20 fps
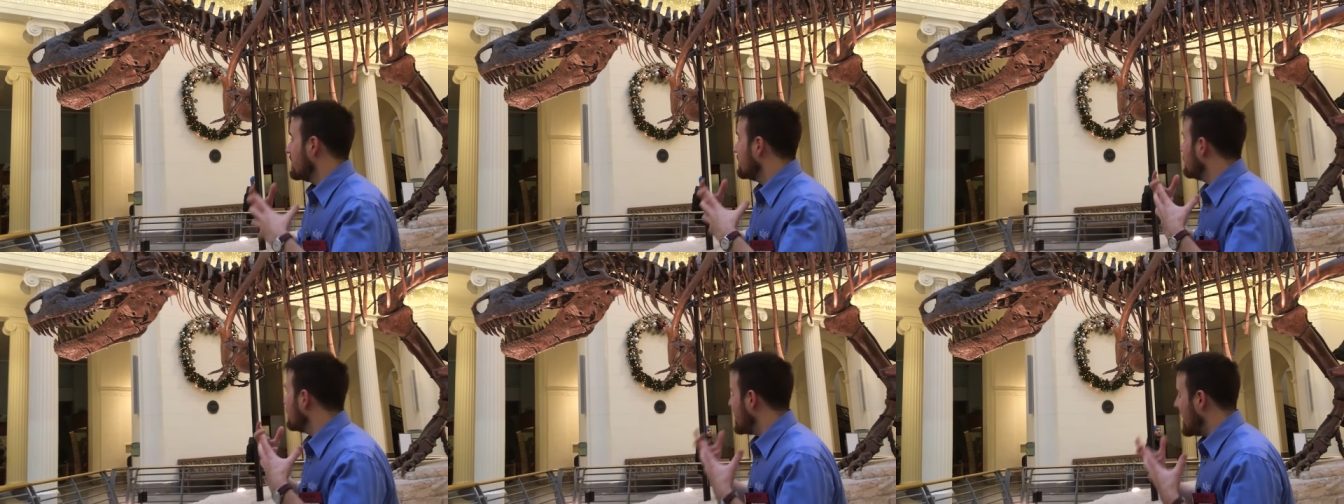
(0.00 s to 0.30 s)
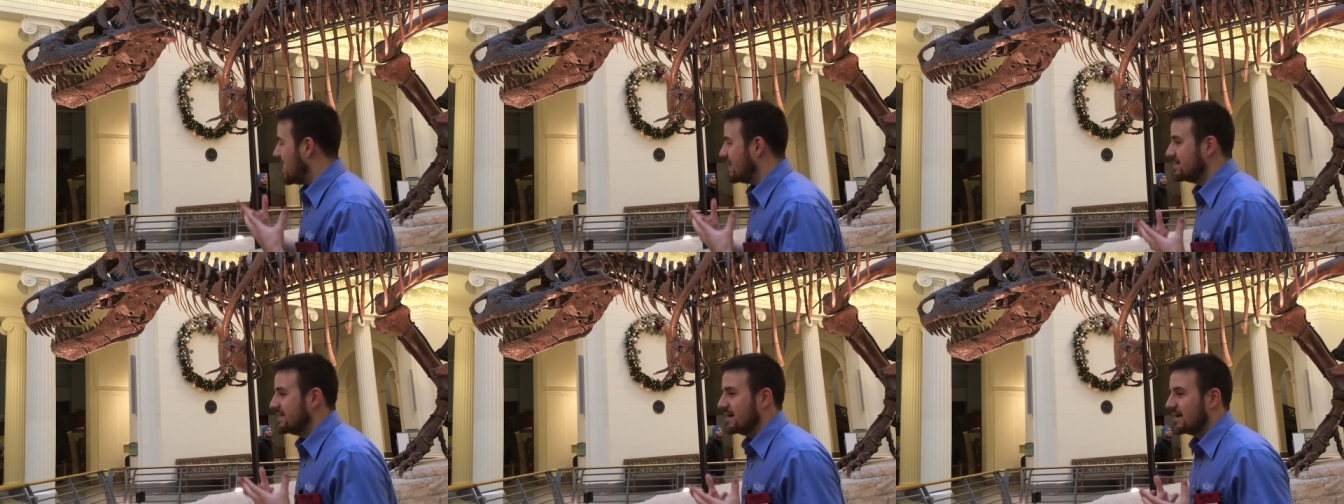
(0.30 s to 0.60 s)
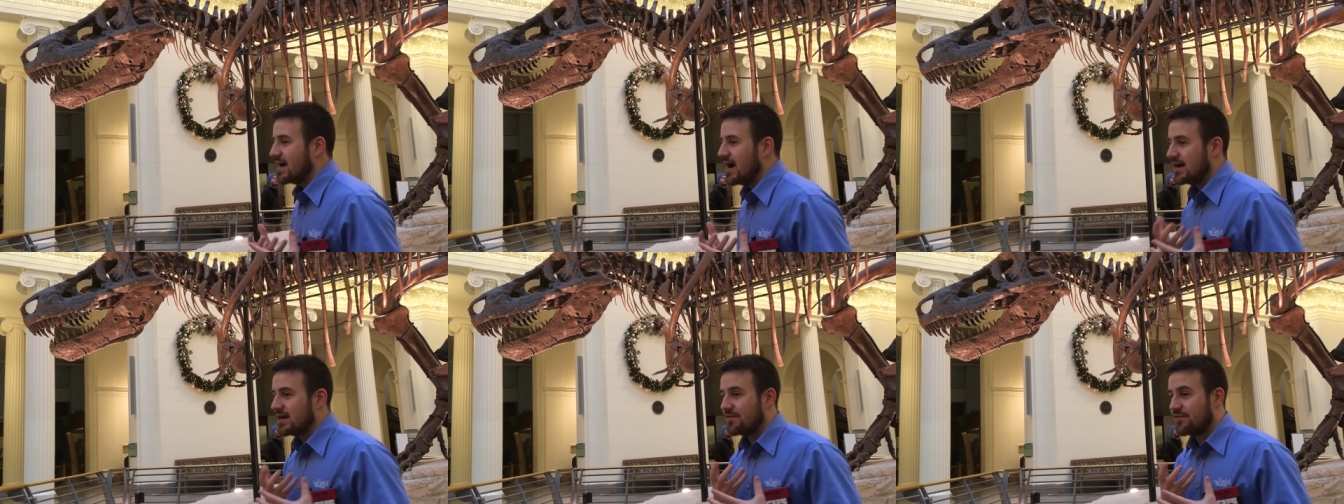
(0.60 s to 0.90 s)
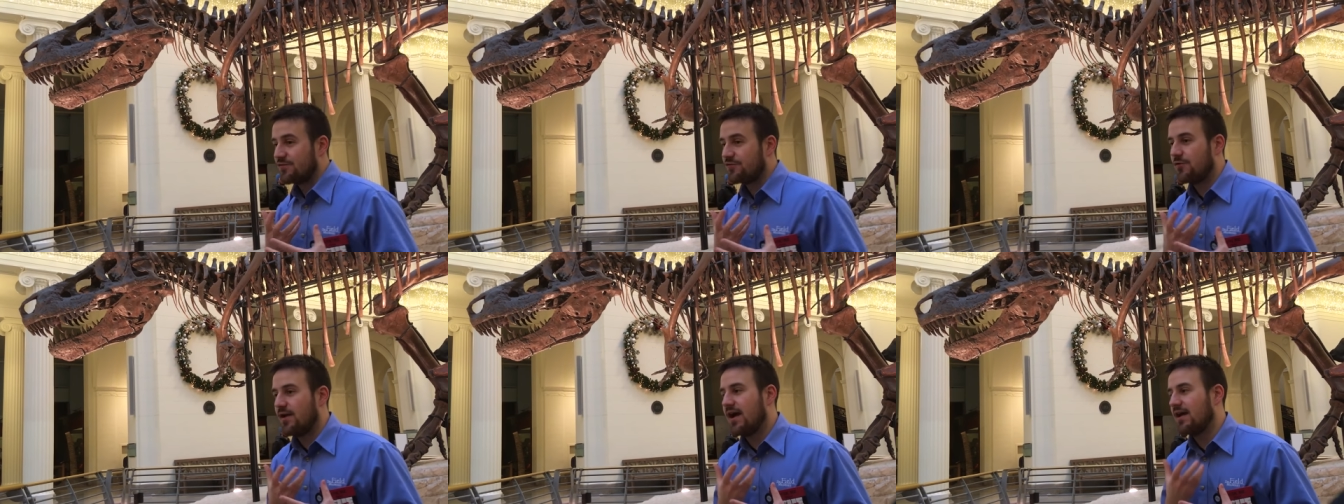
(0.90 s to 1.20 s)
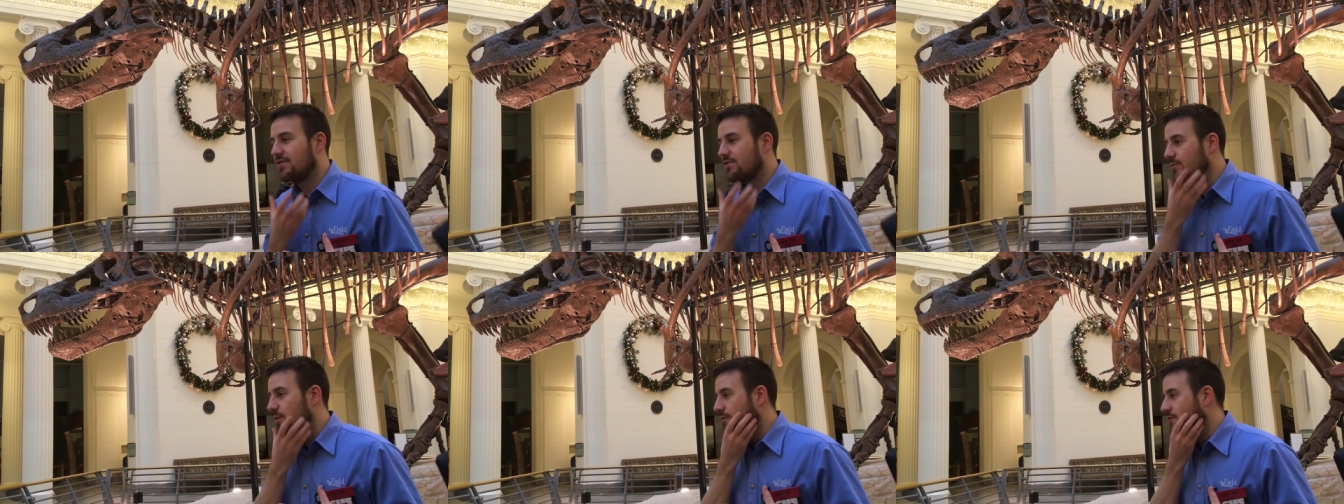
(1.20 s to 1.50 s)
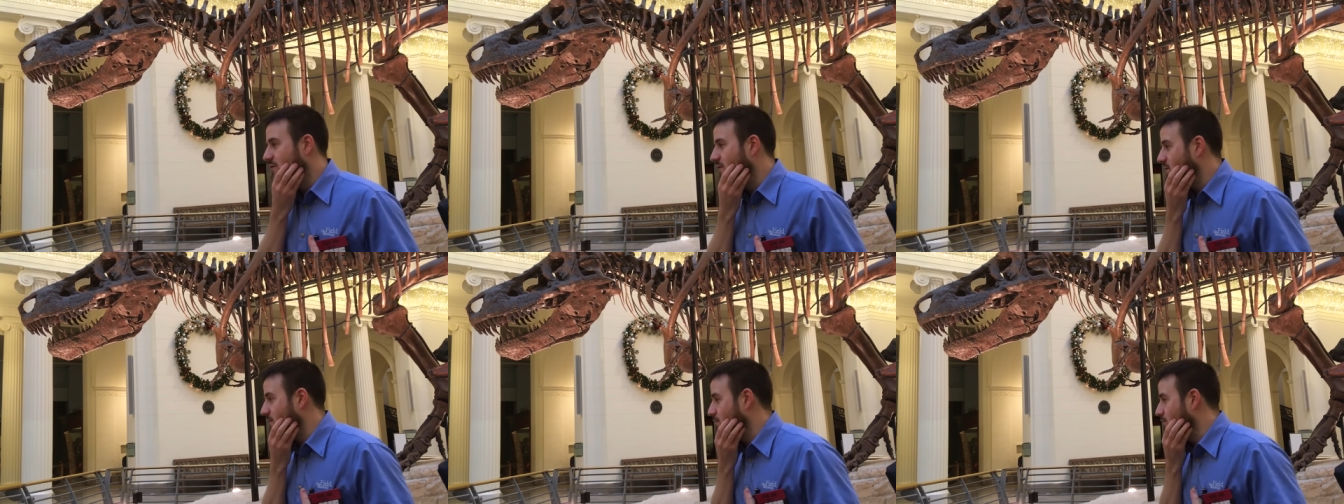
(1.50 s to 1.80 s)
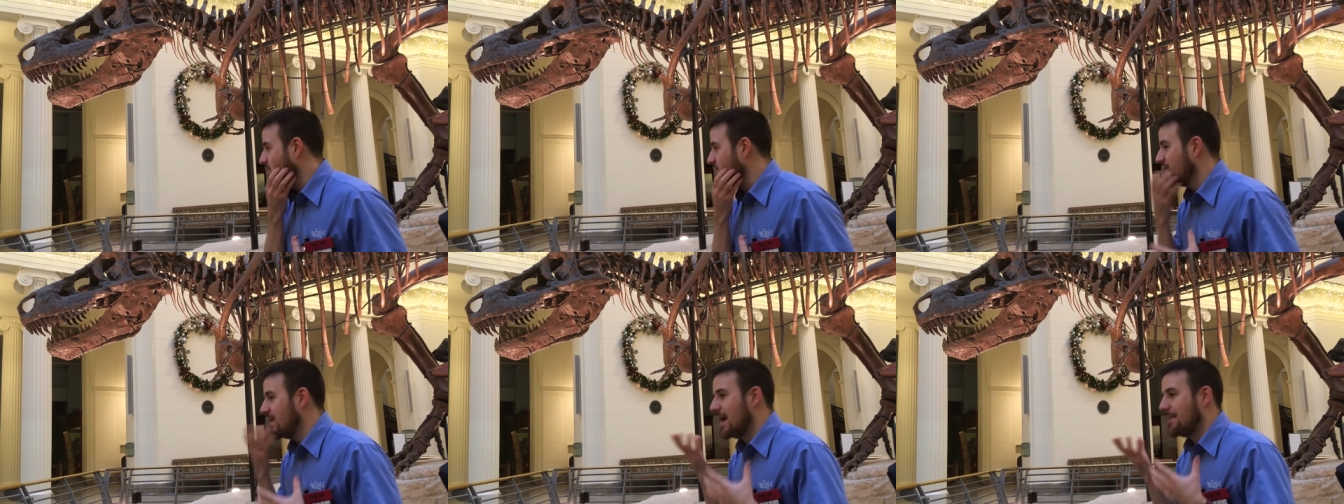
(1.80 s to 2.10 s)
If we had that kind of strength, we would just
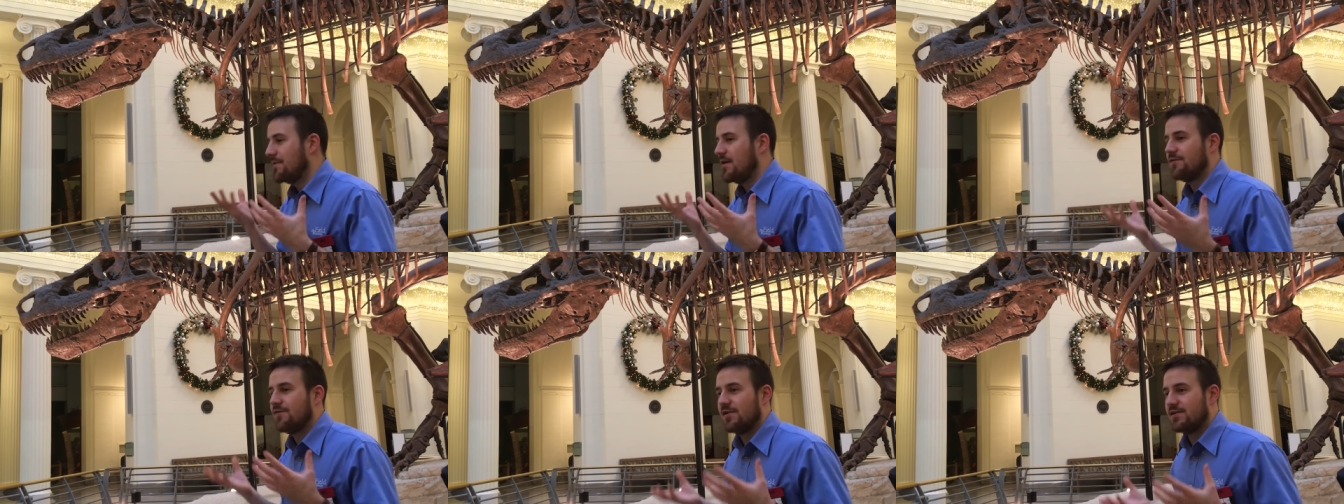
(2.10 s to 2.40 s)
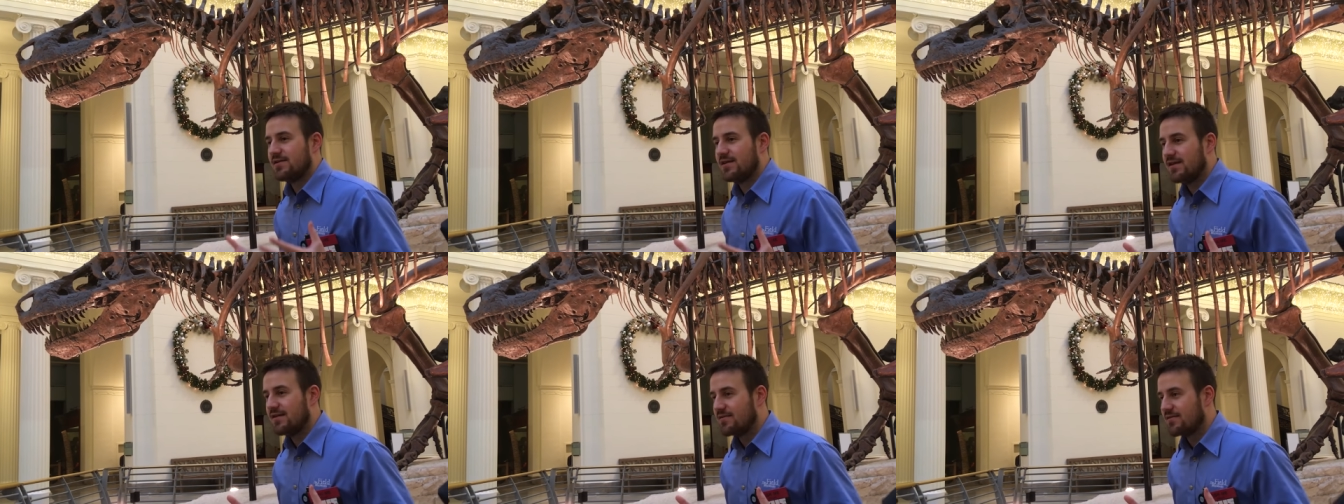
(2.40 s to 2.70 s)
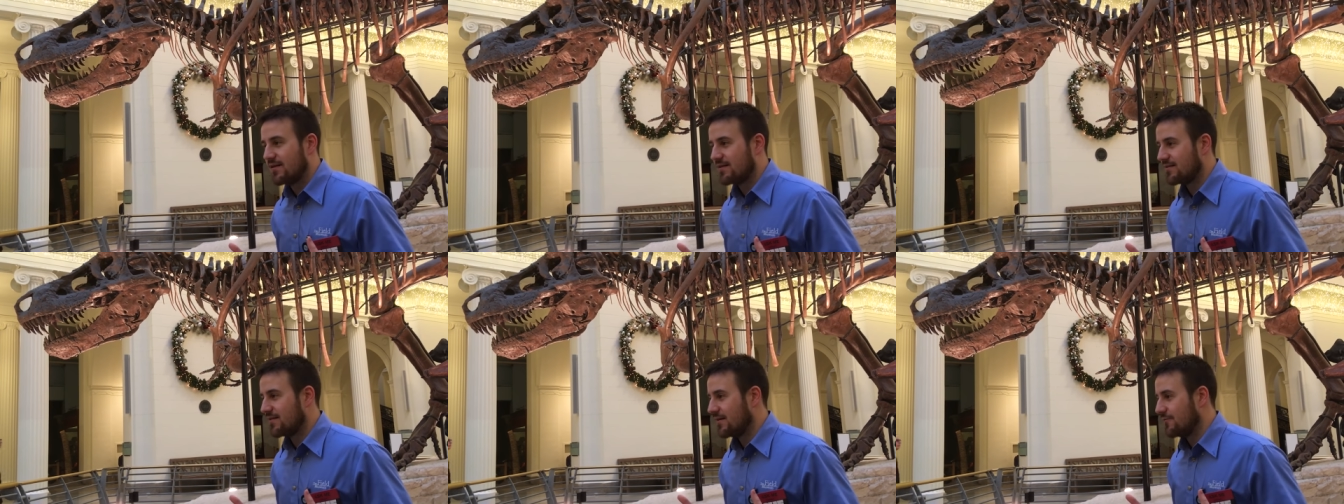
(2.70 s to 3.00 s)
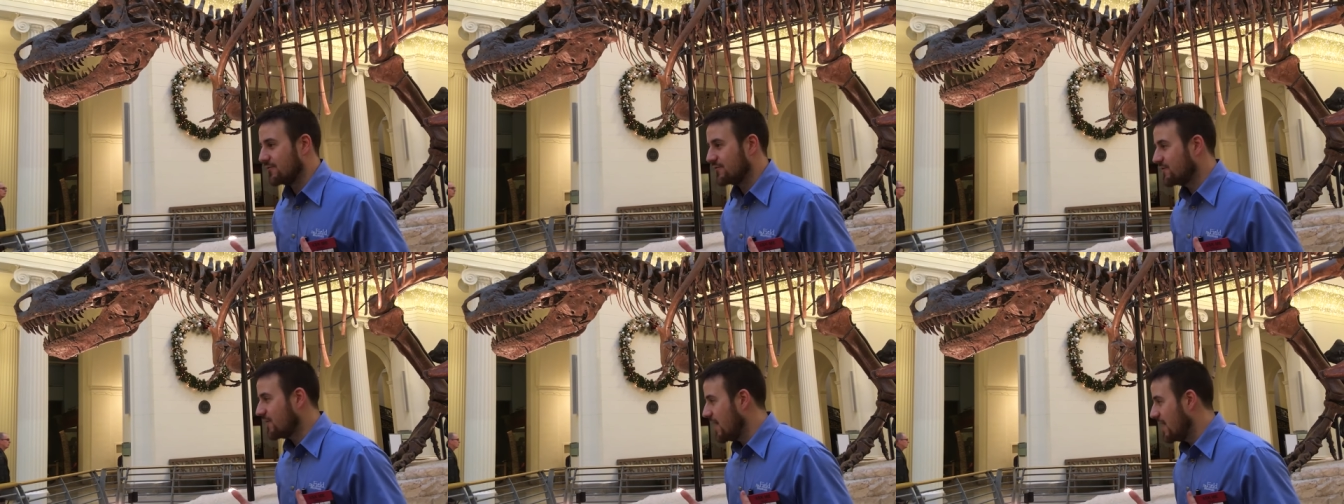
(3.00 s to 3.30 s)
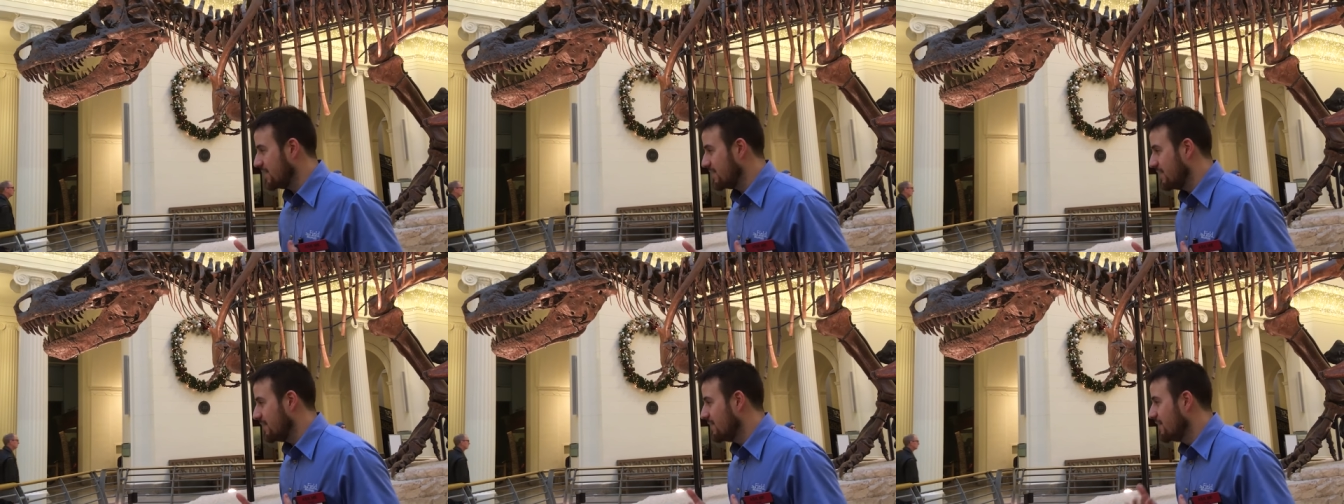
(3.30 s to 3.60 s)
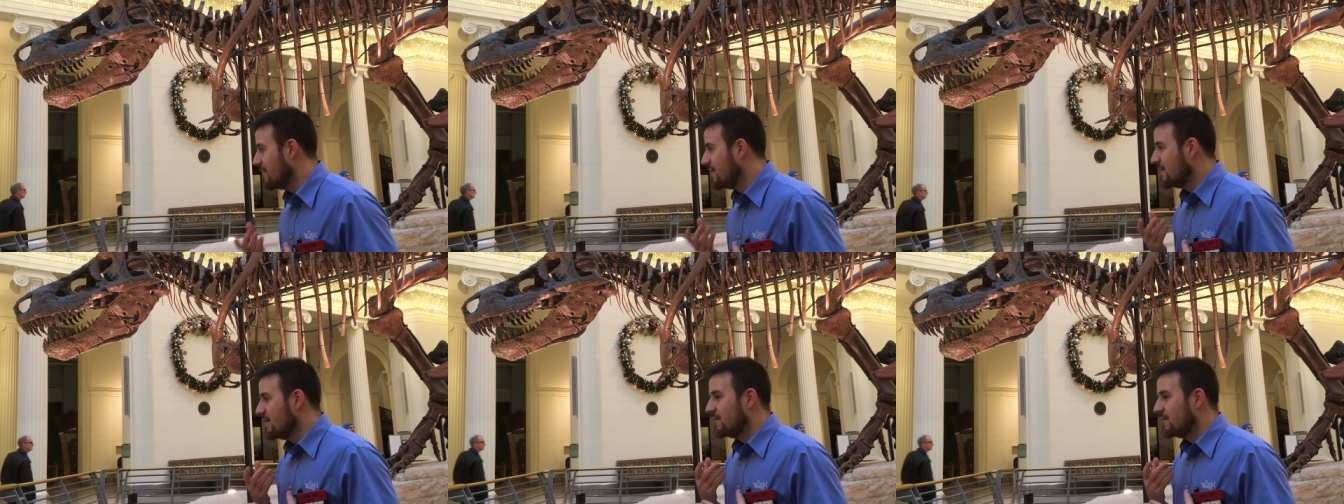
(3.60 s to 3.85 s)
snap off our teeth like they were China.